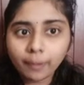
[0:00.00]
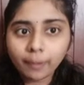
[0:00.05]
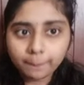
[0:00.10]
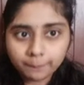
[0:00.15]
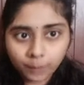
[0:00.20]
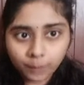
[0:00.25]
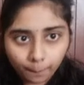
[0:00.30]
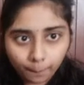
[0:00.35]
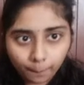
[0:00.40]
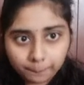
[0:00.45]

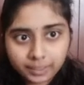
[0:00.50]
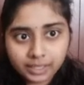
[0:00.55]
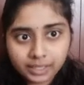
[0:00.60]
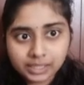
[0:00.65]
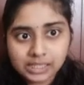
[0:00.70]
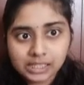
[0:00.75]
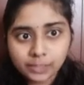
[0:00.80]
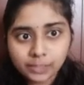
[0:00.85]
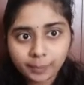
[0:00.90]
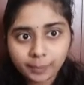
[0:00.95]
proper risk
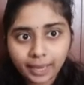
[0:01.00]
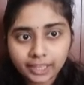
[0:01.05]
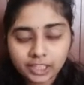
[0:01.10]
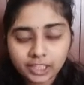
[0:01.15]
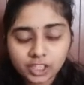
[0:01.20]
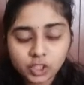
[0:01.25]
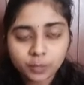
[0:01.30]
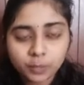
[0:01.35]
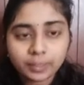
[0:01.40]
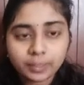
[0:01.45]

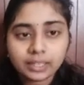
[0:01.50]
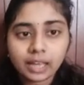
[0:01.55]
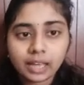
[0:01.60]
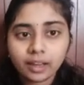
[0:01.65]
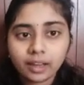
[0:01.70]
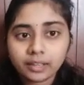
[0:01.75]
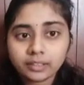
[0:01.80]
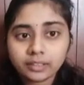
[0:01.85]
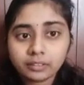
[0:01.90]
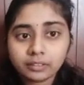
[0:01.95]
management and
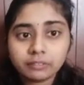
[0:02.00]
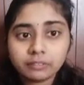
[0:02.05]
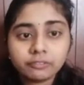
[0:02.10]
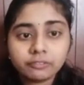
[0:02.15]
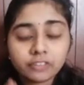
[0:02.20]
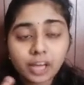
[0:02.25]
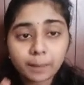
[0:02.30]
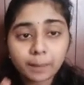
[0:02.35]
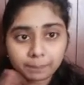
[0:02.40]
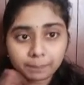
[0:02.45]
if we are
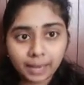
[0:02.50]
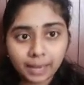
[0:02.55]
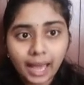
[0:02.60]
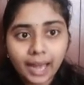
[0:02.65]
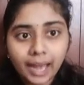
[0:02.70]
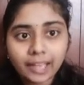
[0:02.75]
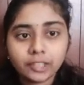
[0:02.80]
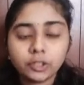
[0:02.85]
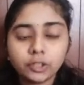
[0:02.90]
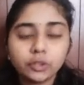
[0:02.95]
planned
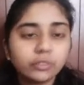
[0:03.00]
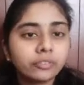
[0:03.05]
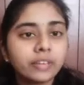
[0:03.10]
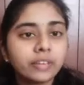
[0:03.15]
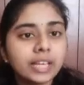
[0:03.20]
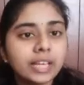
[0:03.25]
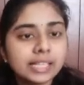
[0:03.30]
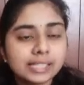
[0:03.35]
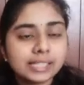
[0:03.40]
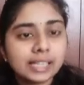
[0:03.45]
to face
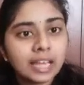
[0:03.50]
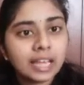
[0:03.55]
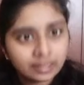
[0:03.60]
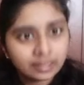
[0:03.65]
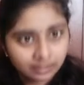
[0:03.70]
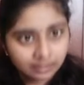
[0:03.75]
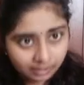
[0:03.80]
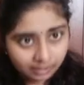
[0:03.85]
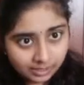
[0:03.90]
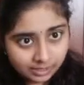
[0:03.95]
the
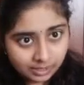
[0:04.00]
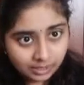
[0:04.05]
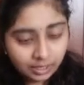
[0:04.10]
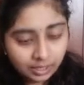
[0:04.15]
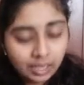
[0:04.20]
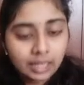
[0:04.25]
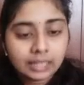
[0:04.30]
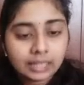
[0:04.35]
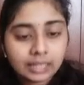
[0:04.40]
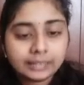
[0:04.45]
risk,
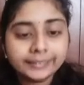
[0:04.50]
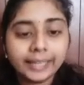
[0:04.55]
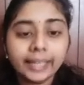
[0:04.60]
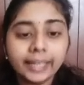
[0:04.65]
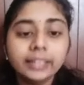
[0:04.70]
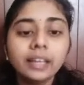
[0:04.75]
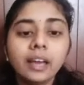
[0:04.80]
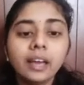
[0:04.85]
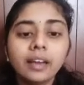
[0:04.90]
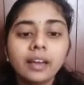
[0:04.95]
then
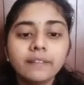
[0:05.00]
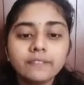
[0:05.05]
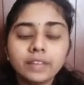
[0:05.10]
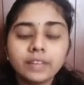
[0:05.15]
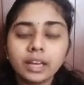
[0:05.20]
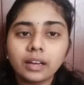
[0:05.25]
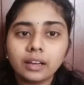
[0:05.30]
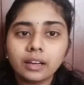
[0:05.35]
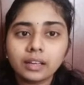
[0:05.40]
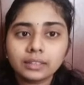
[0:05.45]

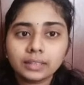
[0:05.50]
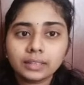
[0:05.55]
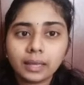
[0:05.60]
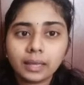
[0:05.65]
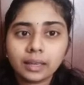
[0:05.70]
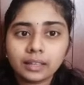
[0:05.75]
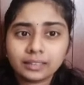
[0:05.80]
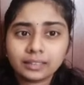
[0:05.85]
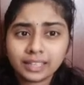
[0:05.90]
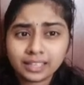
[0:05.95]

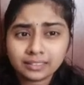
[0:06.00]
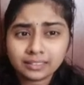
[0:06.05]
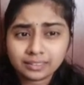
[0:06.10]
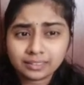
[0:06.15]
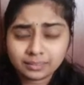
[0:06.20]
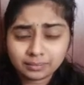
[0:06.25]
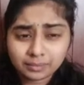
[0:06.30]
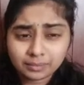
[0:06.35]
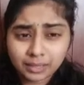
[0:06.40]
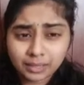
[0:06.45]
the
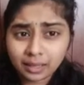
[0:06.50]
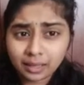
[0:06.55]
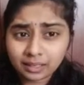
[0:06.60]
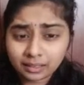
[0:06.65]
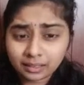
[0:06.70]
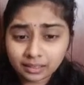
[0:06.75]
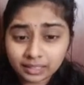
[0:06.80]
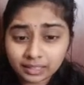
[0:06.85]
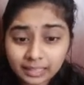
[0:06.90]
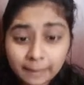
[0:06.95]

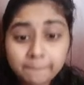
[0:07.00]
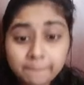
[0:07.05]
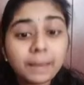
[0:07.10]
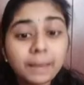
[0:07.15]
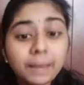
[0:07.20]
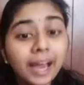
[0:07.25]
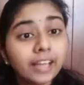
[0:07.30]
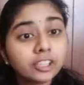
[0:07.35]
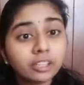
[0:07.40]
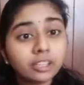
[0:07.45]

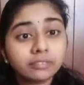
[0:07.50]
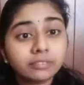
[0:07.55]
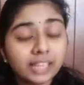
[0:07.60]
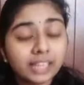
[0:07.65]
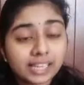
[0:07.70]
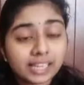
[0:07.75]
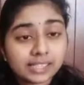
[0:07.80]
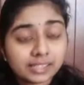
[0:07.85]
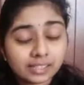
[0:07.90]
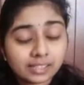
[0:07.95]
impact of the
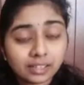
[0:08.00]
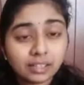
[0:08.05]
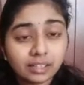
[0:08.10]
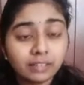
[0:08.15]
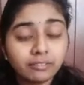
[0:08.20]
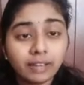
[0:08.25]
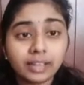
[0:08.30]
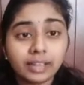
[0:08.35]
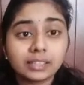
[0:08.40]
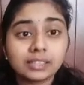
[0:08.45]
external
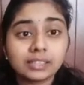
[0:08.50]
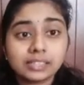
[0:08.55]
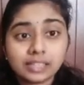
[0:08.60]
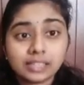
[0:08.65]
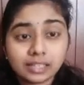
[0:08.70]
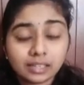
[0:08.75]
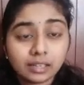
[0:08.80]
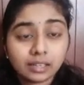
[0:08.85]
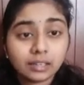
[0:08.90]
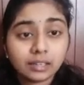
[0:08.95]
factors, the
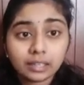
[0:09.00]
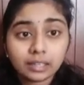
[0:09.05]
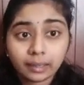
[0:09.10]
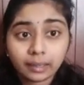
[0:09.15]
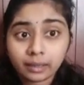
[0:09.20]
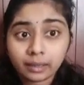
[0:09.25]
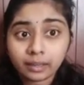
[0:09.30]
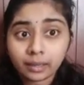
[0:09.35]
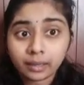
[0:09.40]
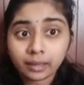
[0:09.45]

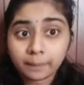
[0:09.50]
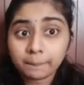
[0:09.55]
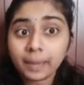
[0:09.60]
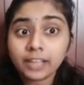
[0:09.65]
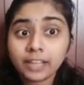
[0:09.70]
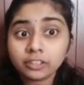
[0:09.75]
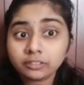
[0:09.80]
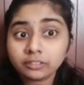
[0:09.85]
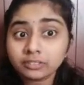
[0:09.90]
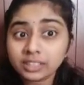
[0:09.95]
impact
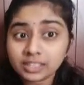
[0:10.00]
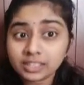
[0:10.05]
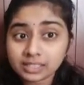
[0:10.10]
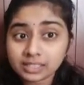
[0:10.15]
of the